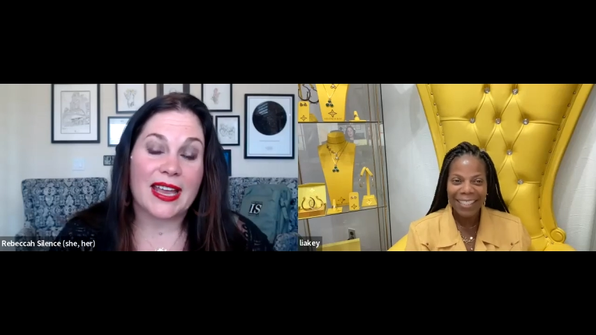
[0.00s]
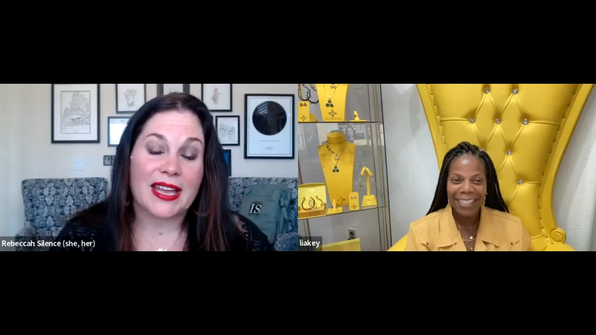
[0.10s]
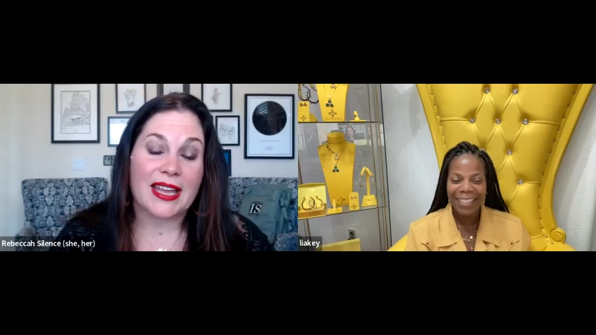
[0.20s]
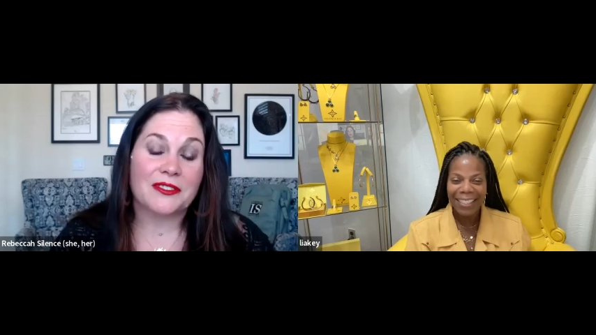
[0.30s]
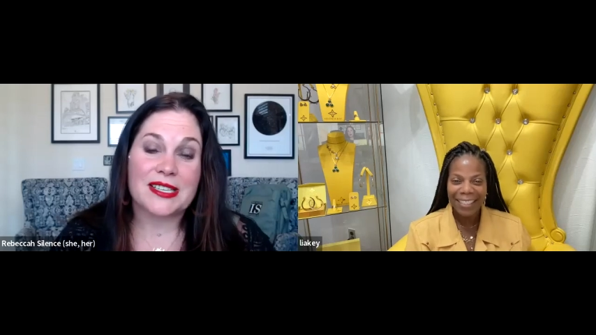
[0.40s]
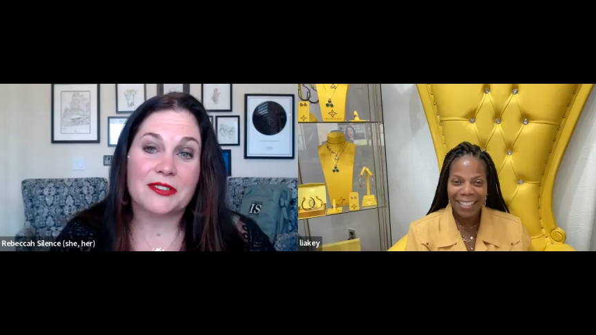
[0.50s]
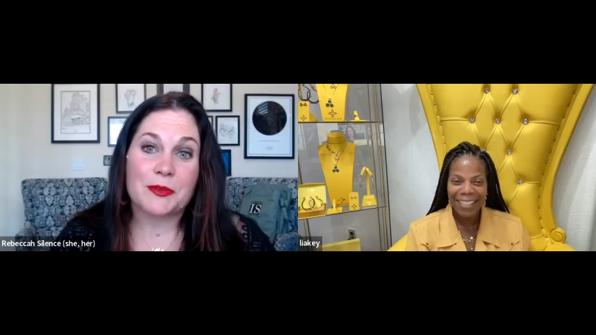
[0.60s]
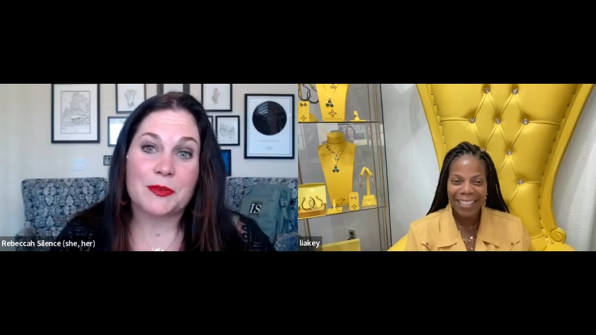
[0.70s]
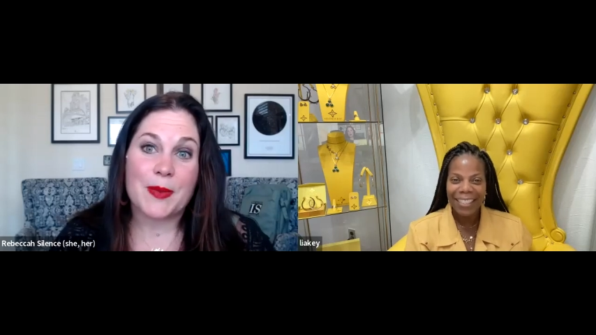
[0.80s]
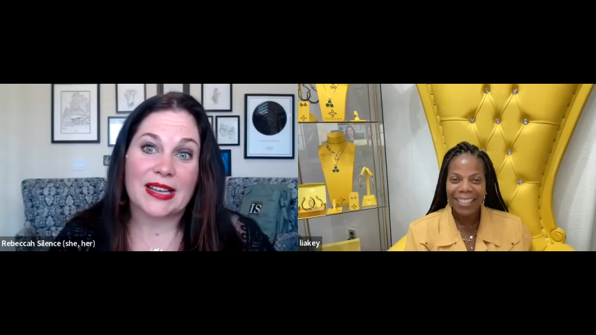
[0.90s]
Speaker 1: and visit
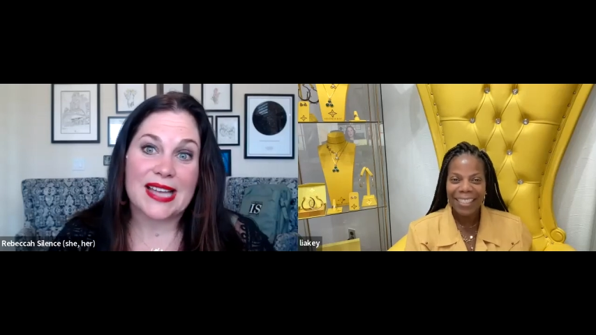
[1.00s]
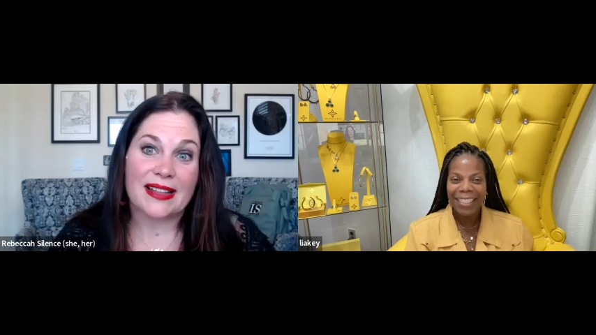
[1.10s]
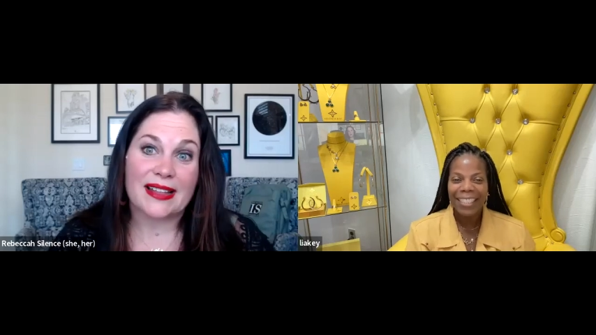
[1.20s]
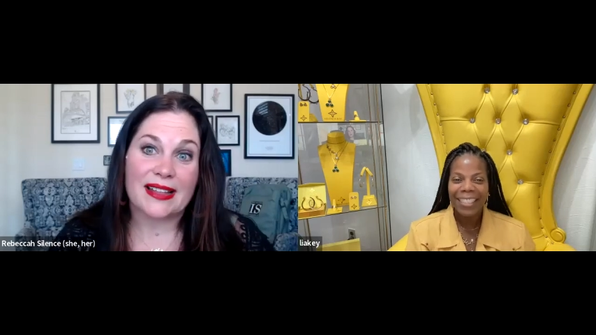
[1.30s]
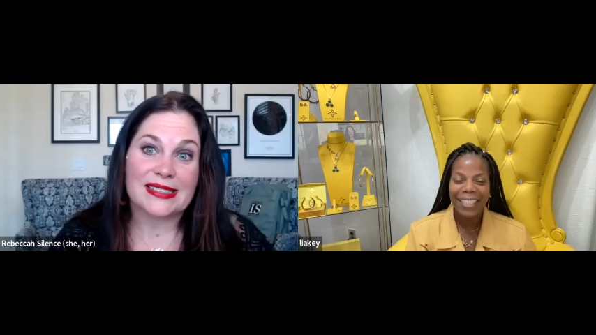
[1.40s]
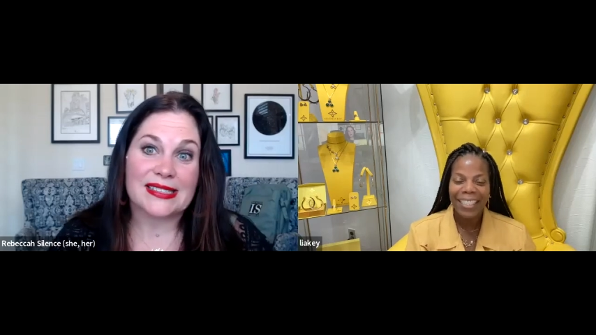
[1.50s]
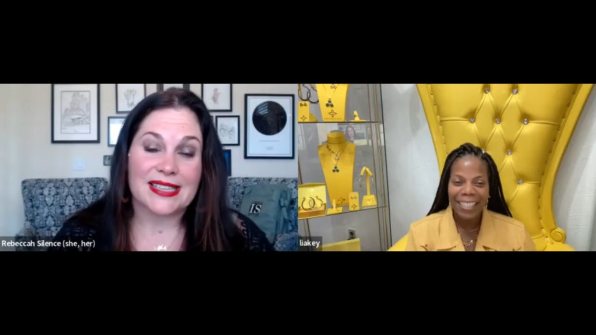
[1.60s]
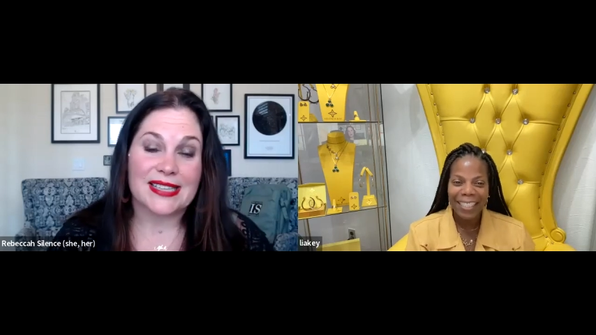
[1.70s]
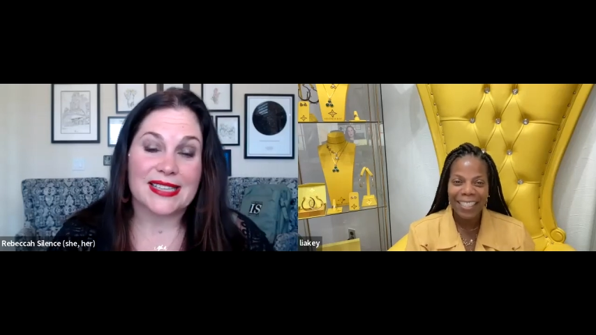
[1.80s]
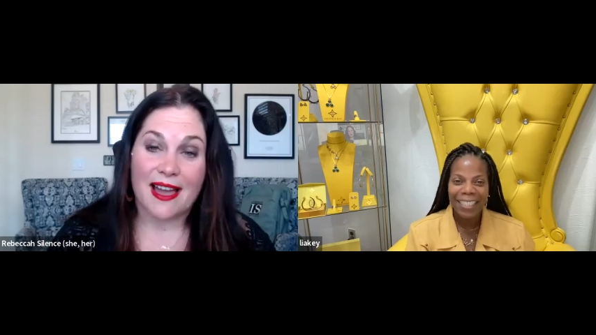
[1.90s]

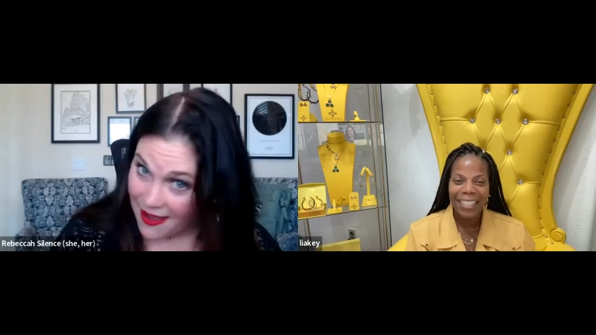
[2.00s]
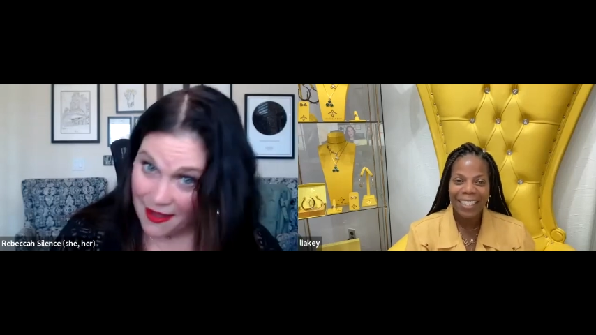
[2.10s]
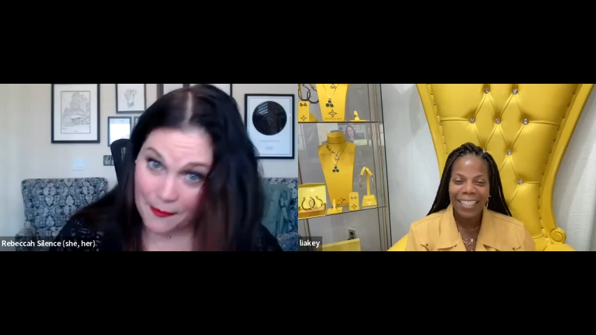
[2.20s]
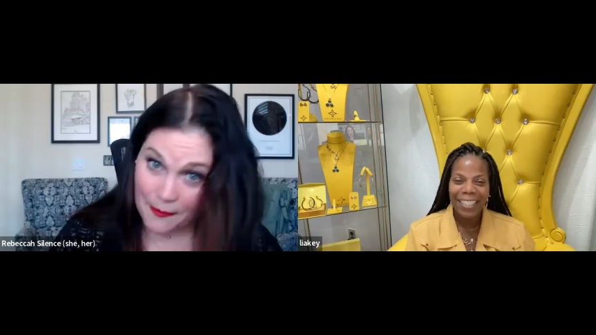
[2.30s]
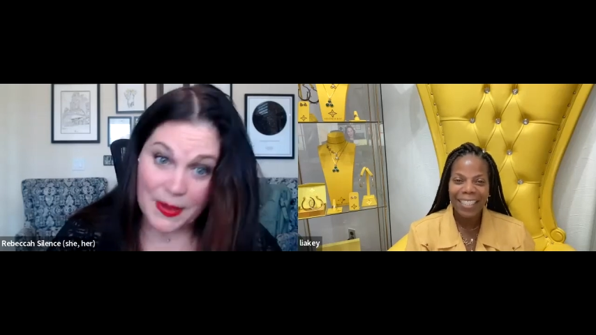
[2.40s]
RebeccahSilence.com.